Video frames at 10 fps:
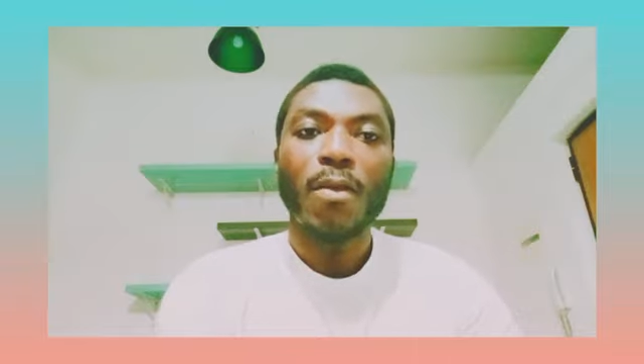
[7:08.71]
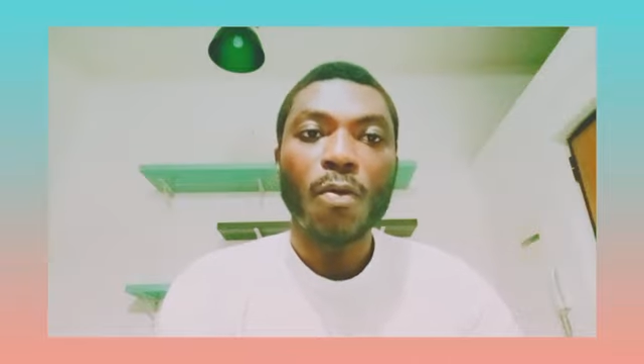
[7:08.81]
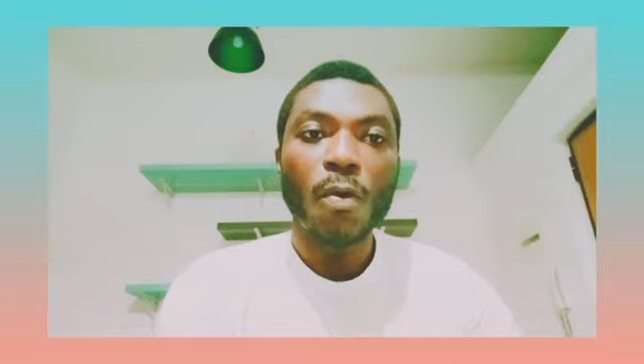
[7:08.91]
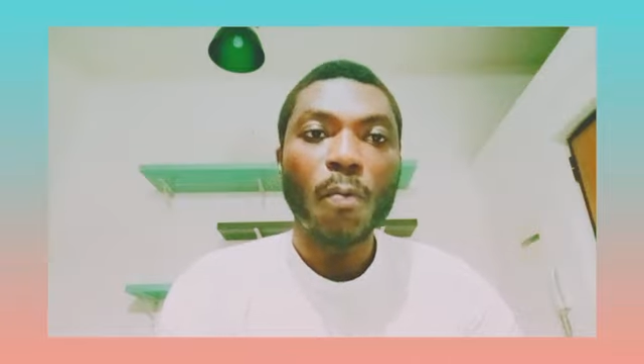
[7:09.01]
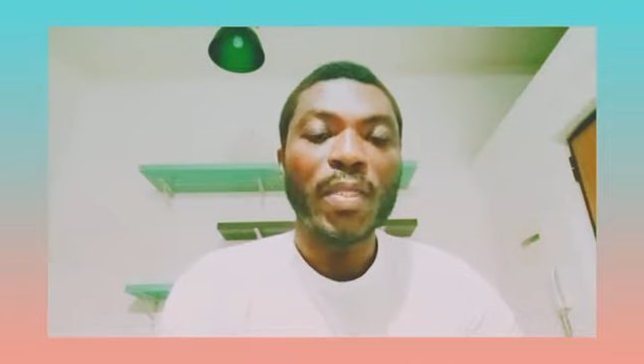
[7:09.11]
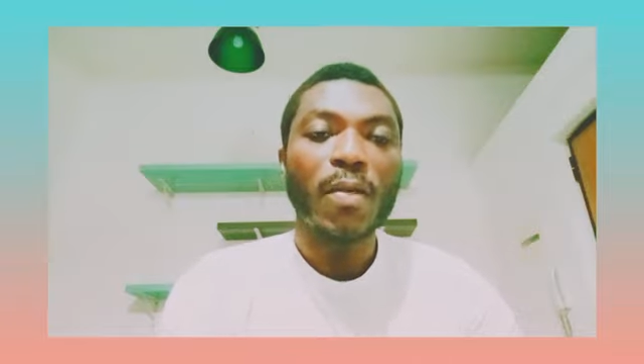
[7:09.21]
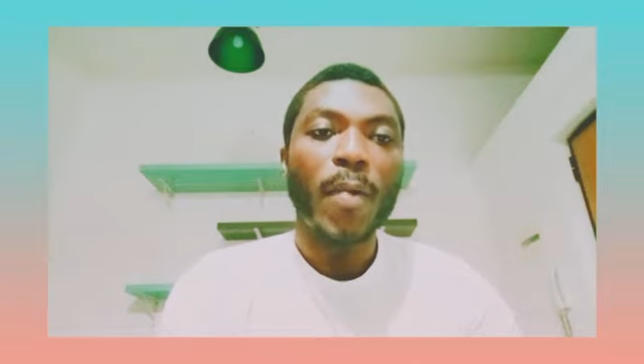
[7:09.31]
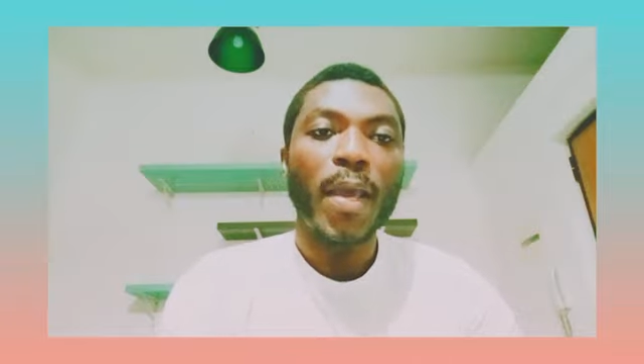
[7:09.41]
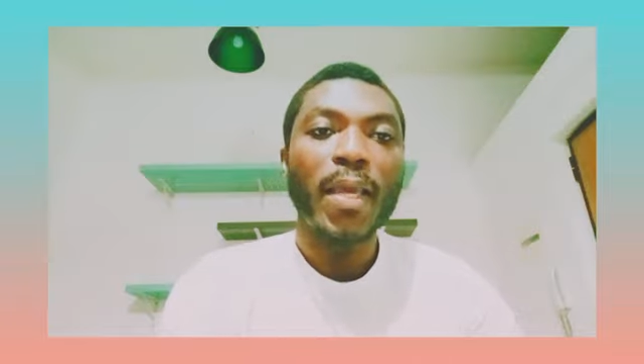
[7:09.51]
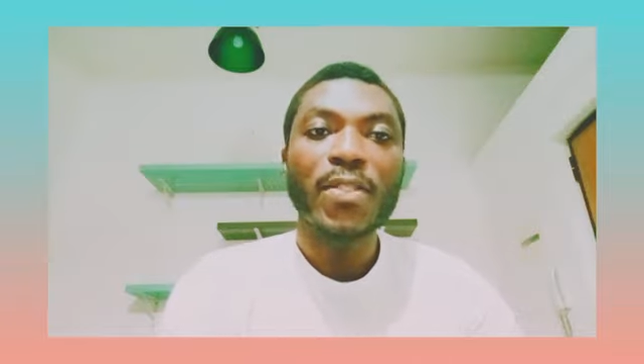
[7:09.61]
Go with a
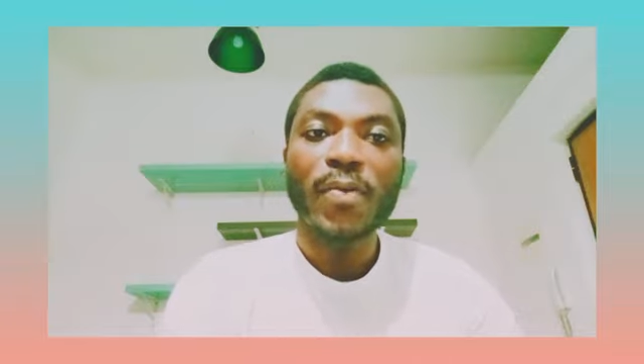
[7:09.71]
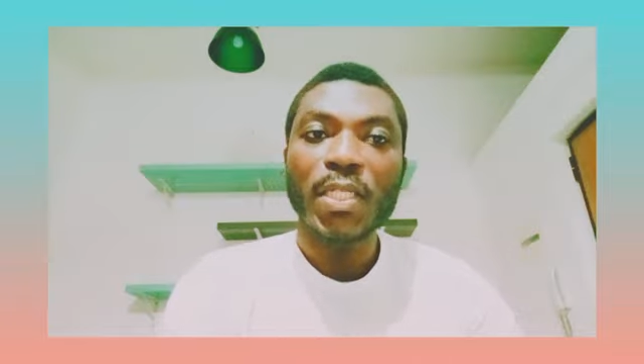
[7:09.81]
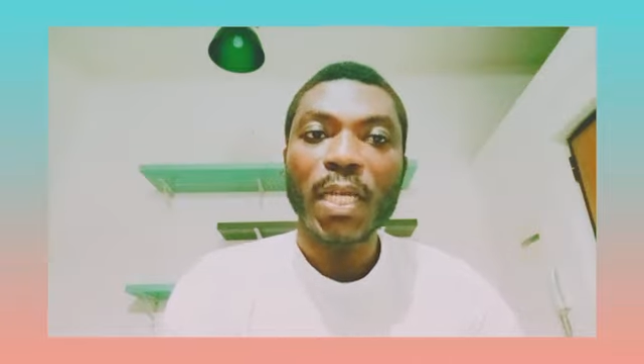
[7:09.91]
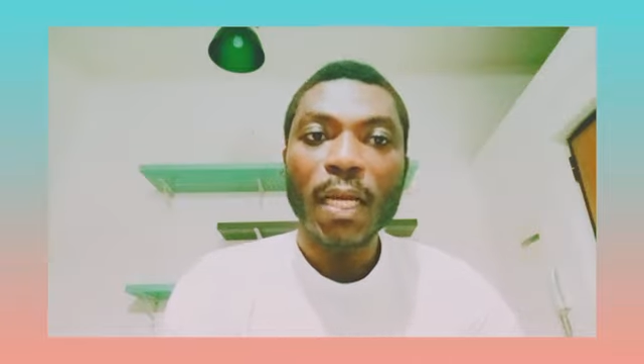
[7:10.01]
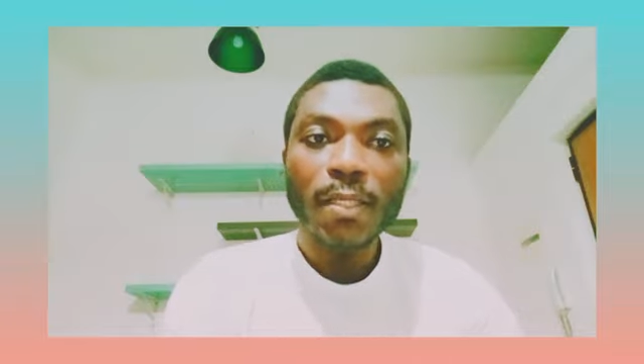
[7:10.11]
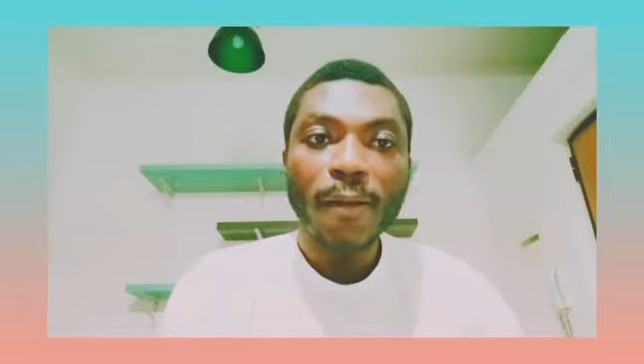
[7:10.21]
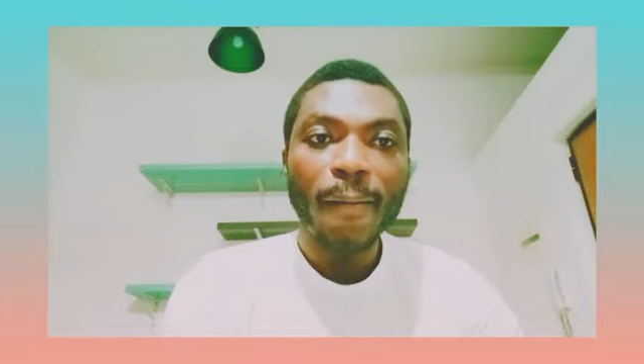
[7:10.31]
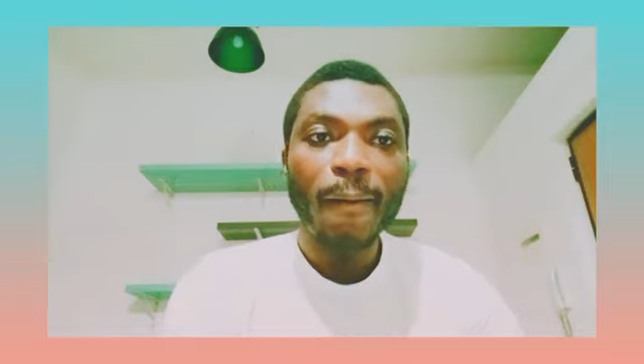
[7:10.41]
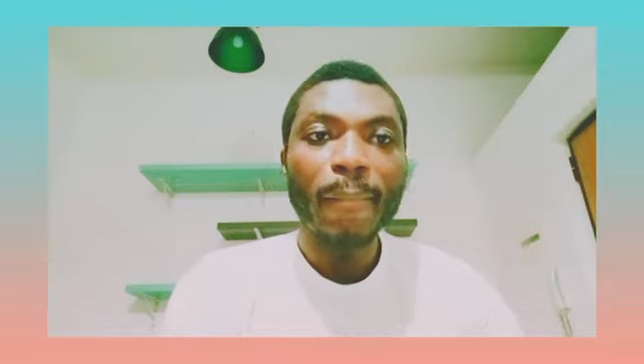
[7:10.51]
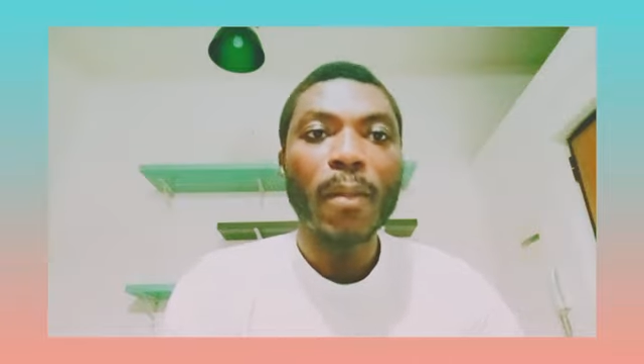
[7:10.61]
WAEC scratch card
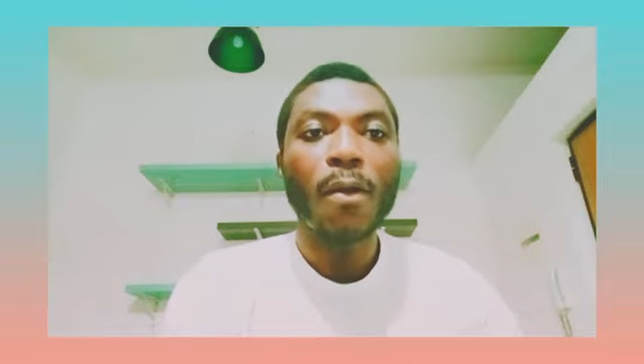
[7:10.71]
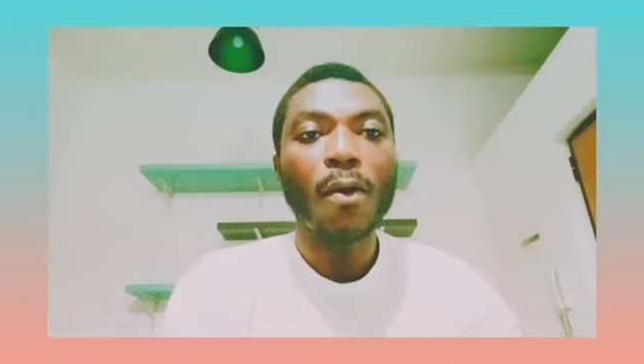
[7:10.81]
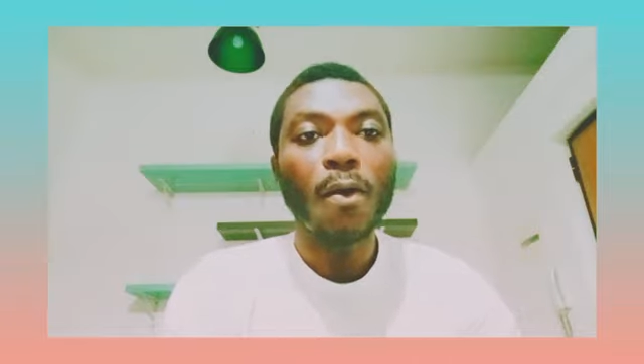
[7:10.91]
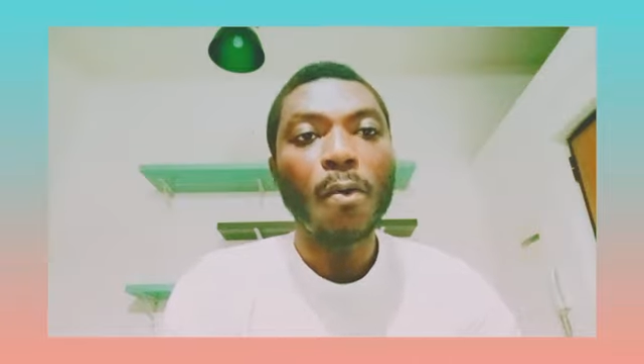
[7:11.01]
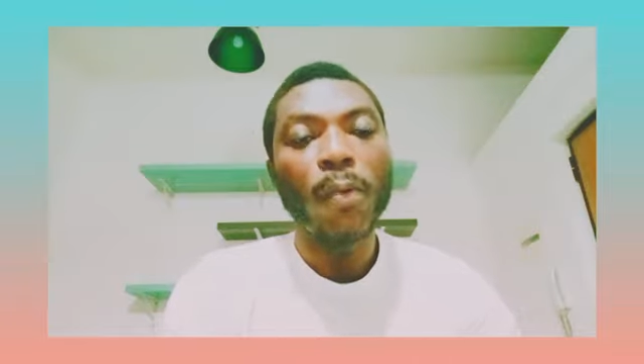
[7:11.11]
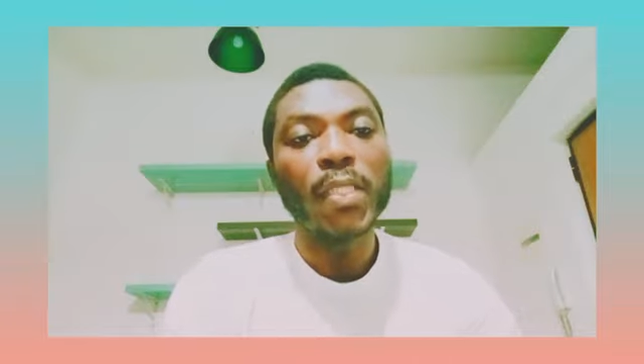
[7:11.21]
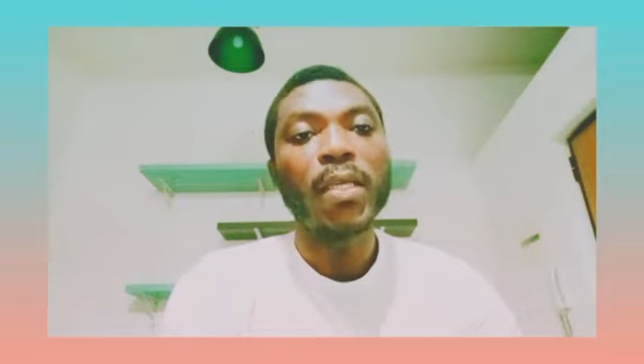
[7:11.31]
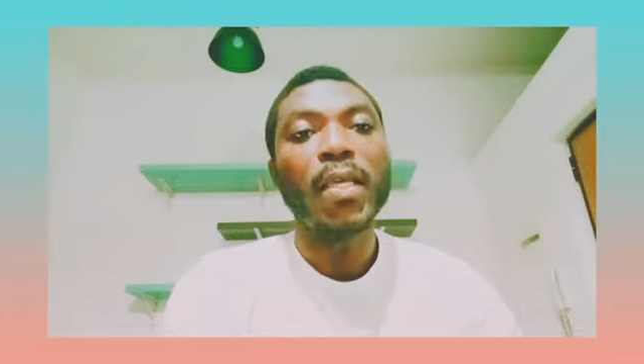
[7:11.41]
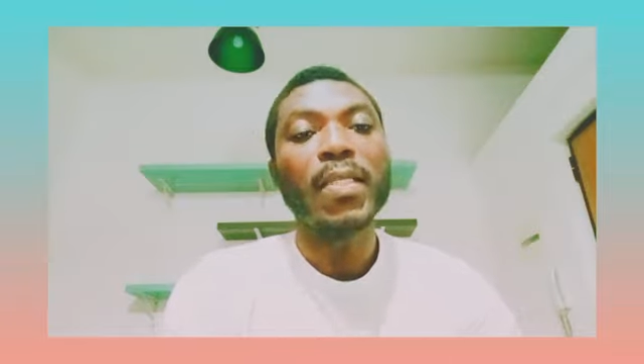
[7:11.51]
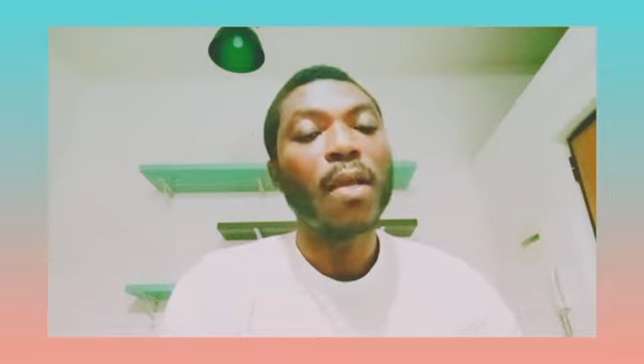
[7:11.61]
or with
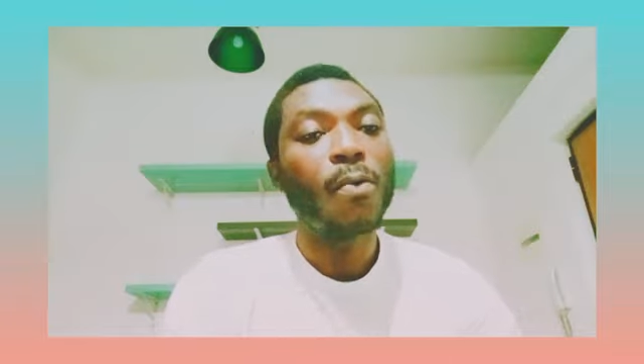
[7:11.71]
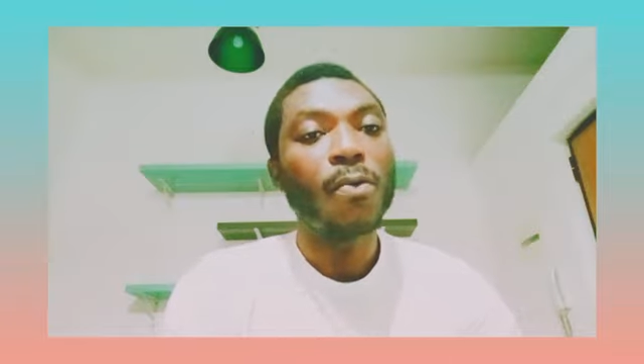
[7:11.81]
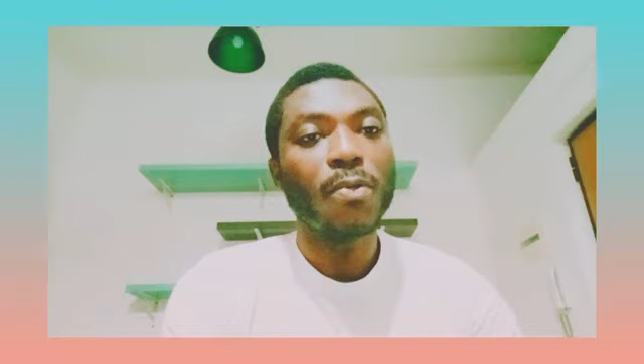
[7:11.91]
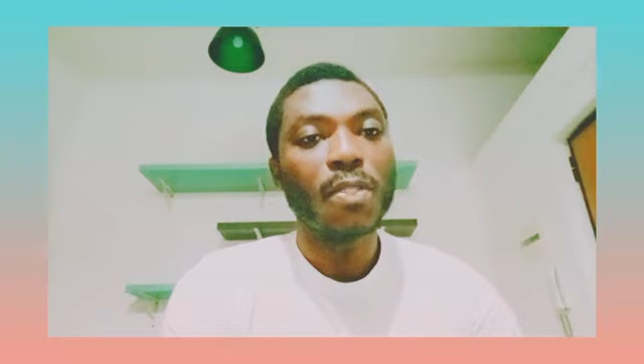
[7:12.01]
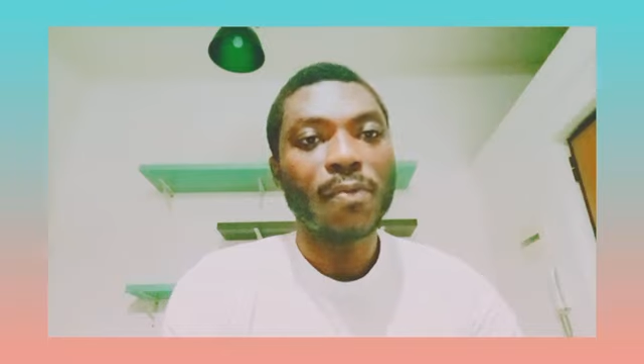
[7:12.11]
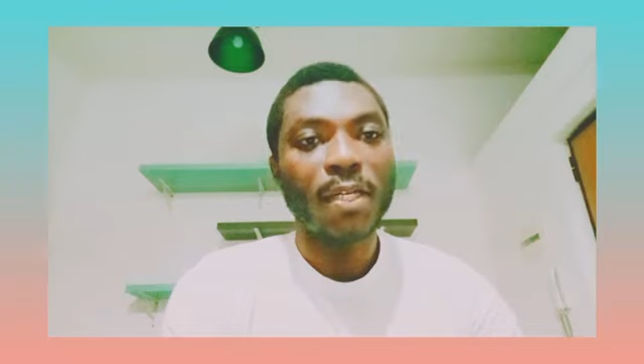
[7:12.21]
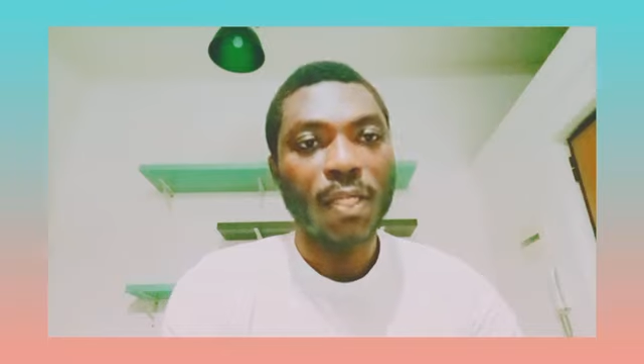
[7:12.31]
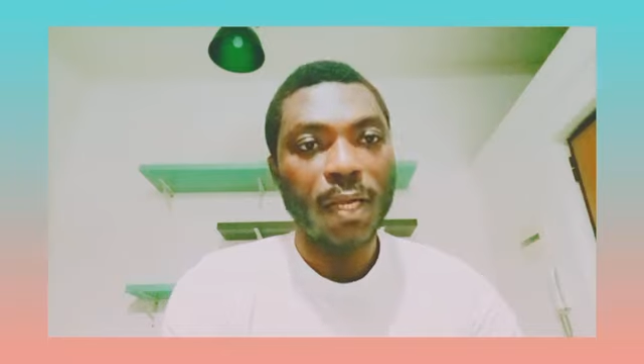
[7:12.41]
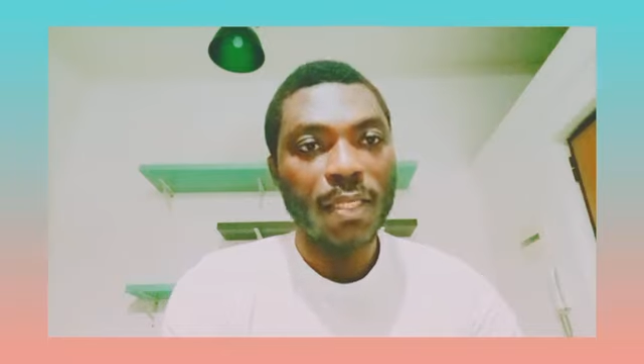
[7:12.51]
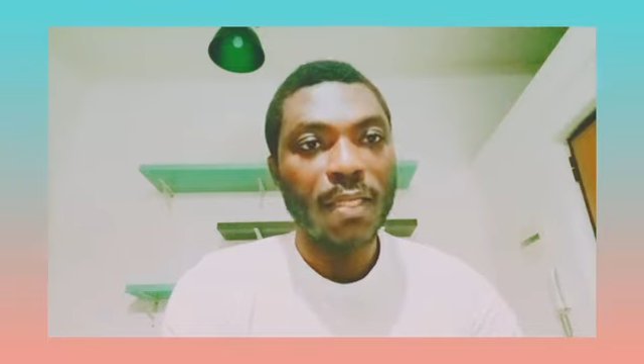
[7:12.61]
a NECO scratch
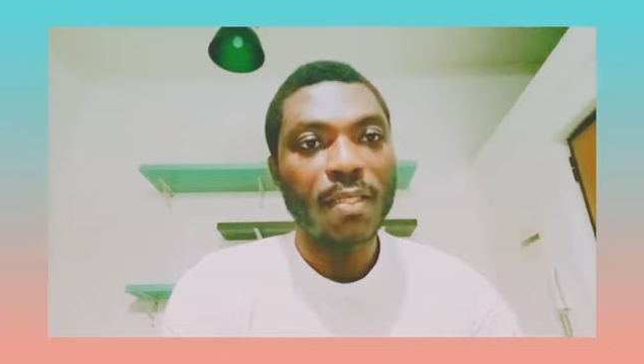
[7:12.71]
card.